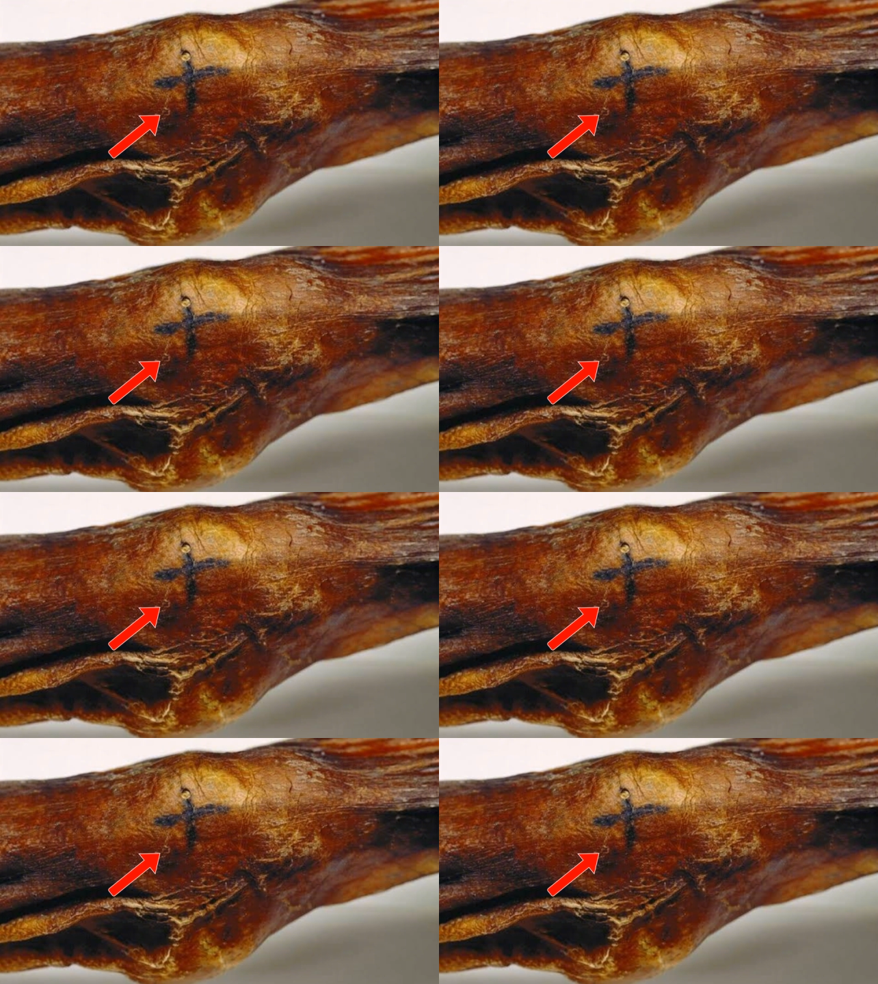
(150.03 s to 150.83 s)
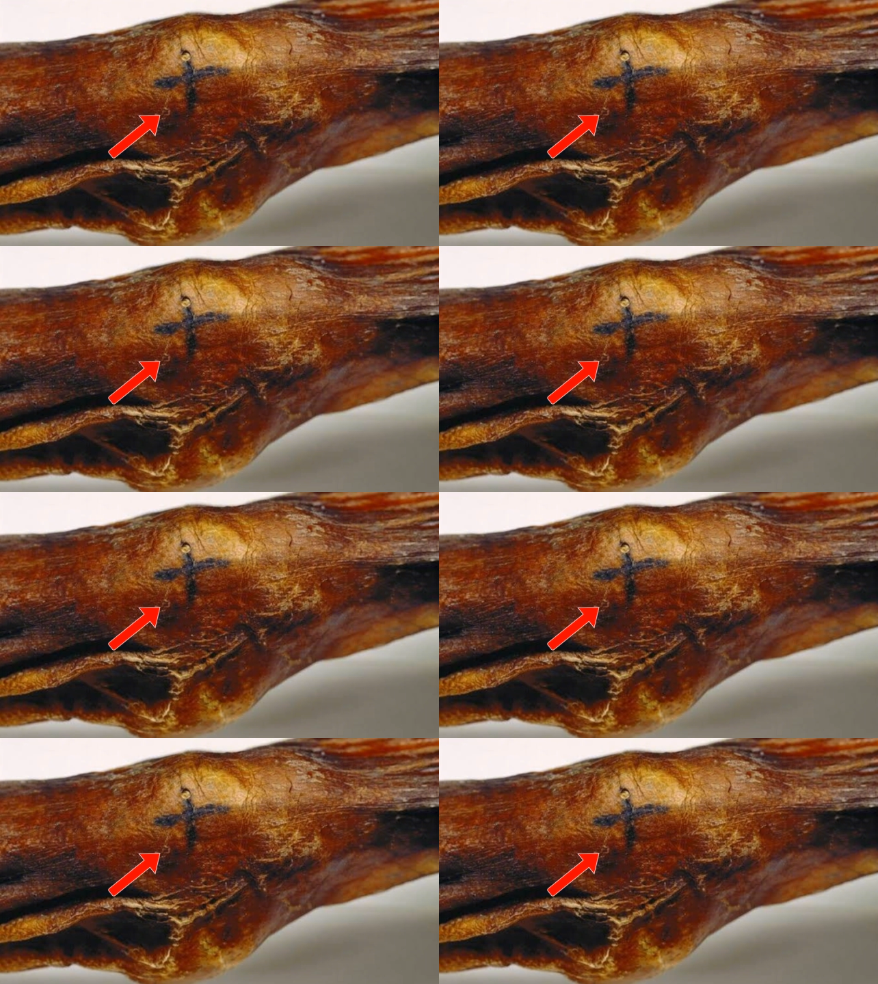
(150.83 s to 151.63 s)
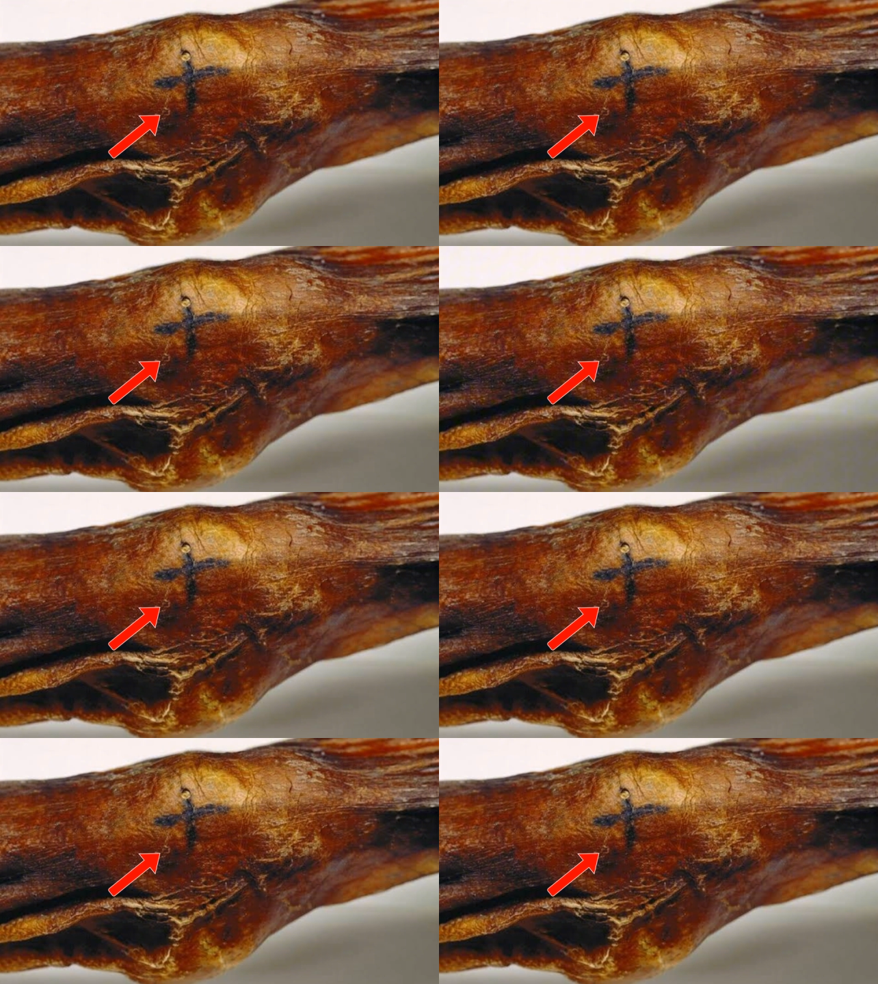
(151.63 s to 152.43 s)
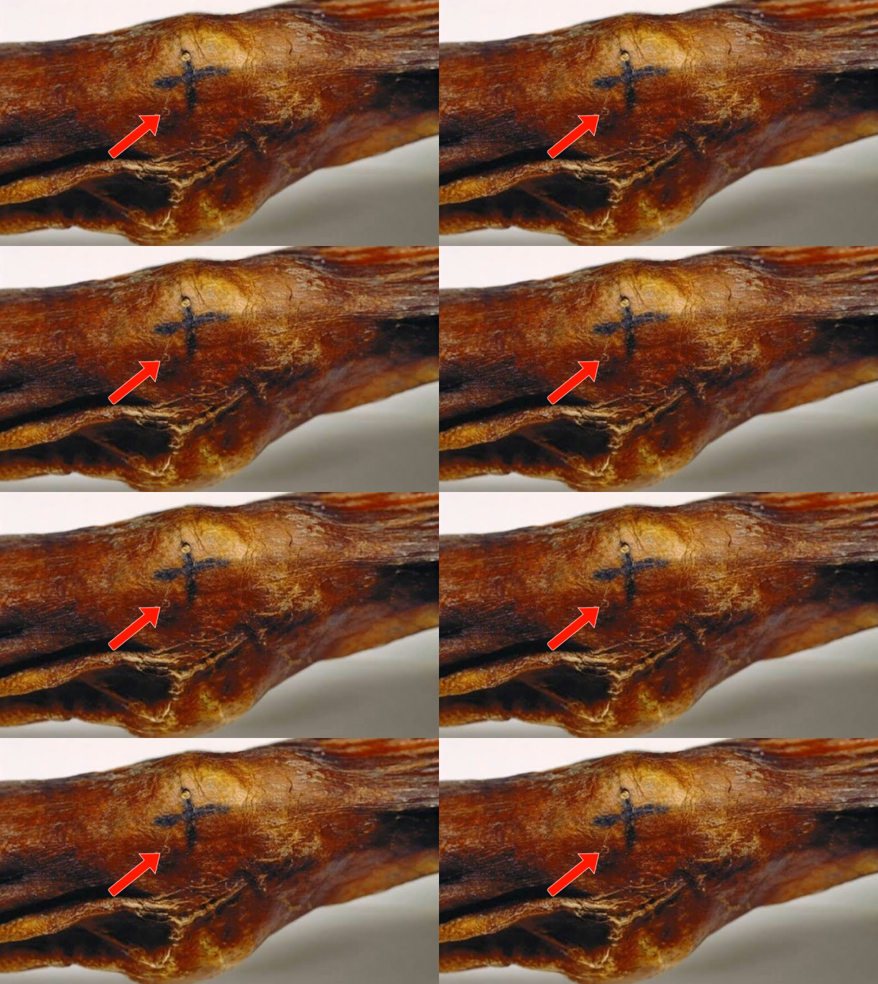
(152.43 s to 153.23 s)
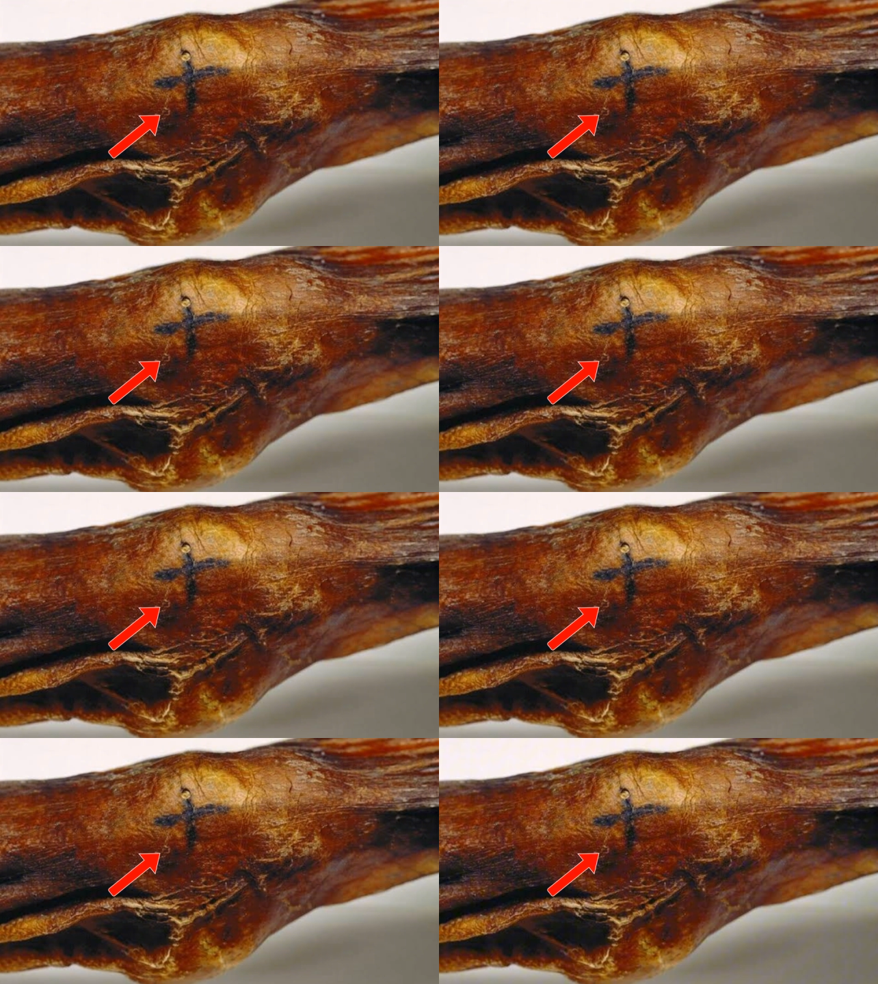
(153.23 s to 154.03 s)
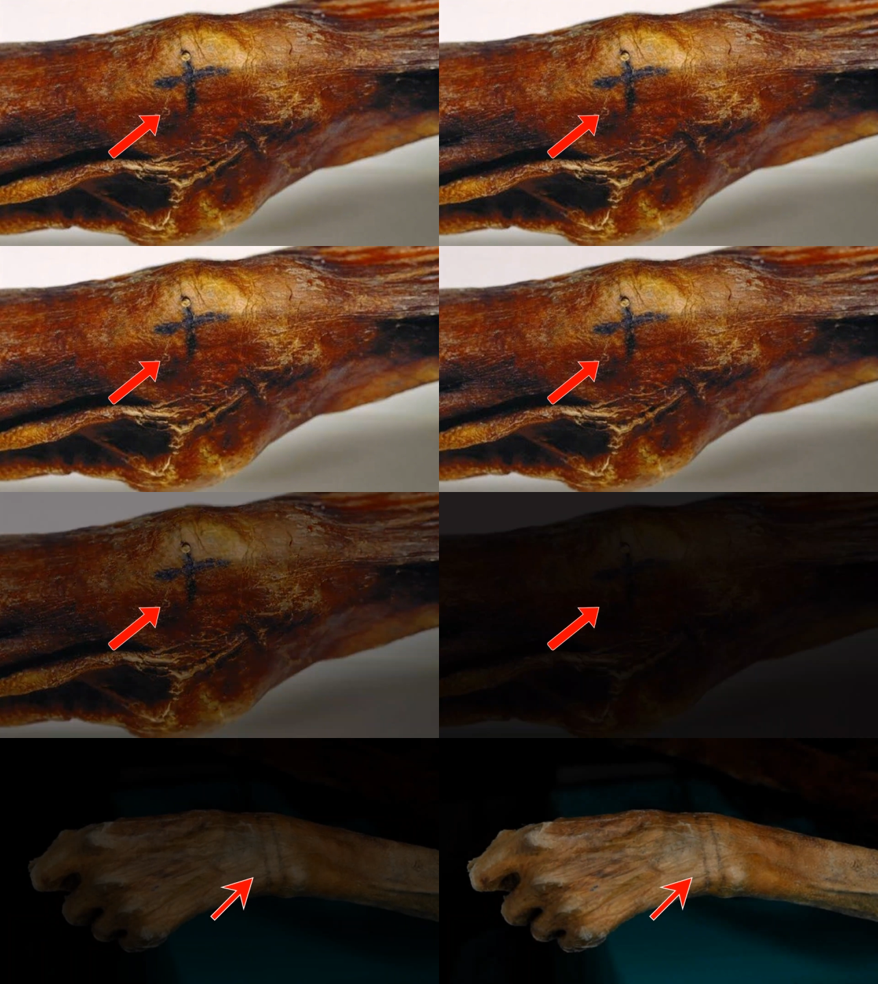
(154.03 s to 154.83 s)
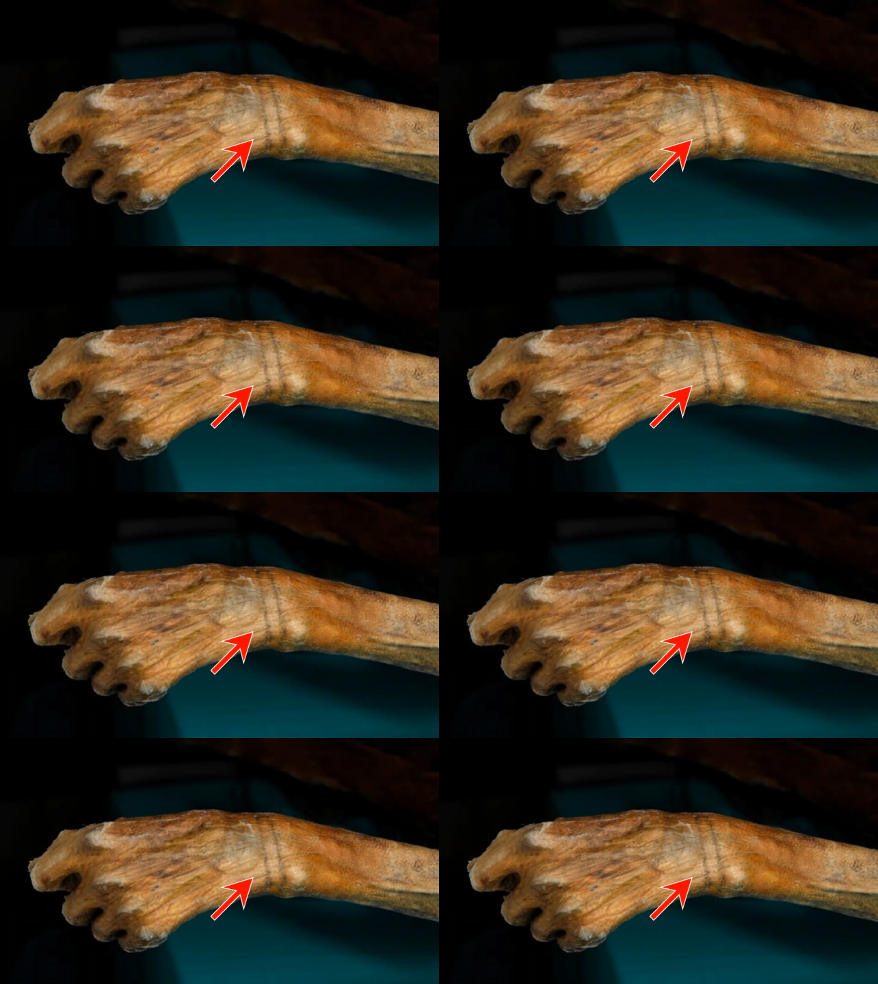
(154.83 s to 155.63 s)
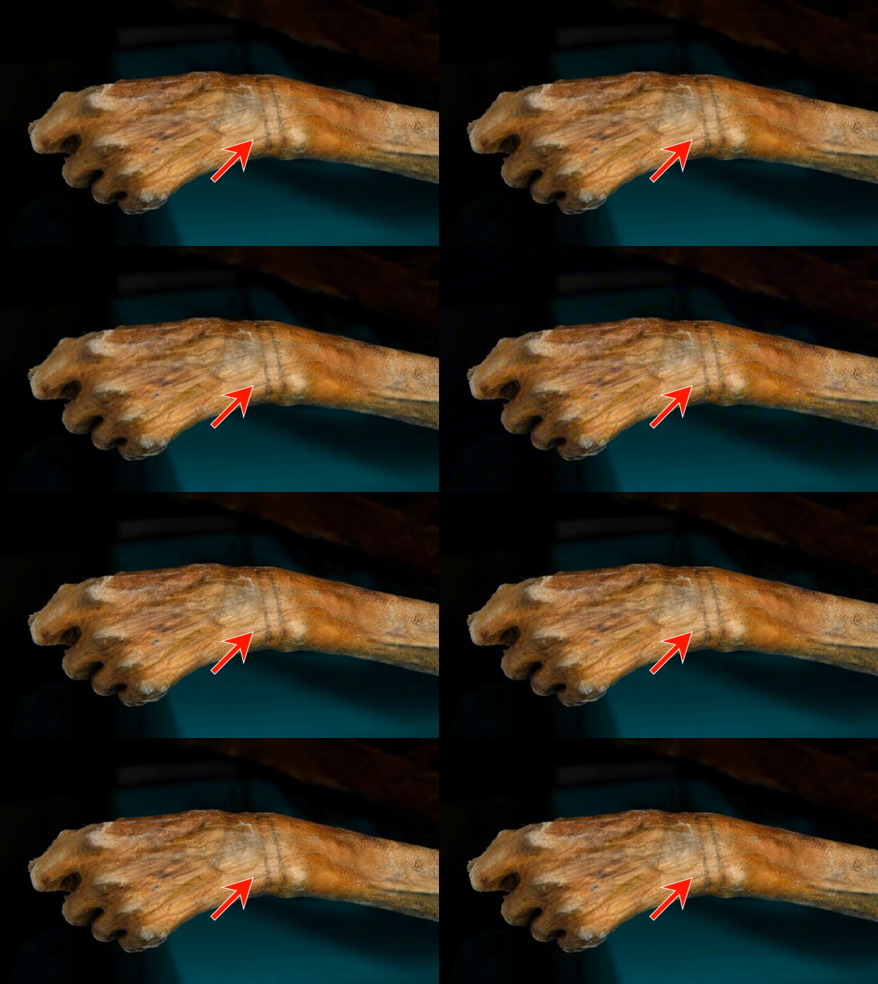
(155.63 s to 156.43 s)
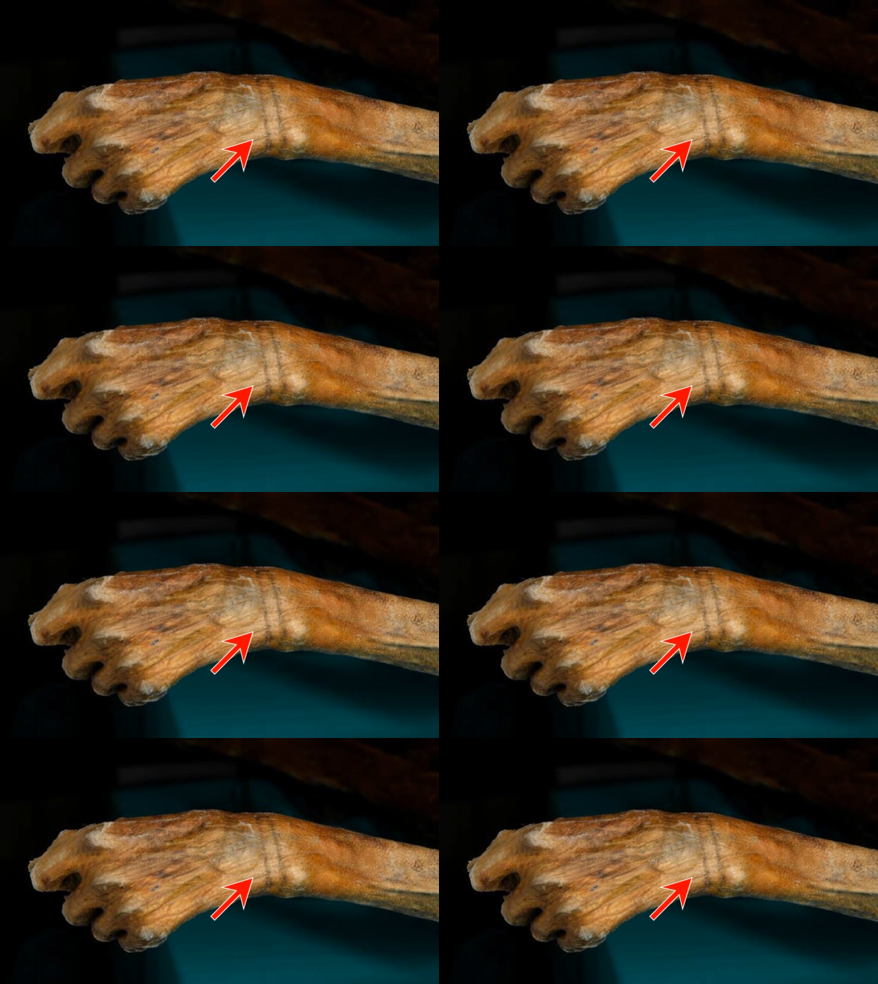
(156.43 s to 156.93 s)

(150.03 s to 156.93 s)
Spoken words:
[unreadable: no face in view]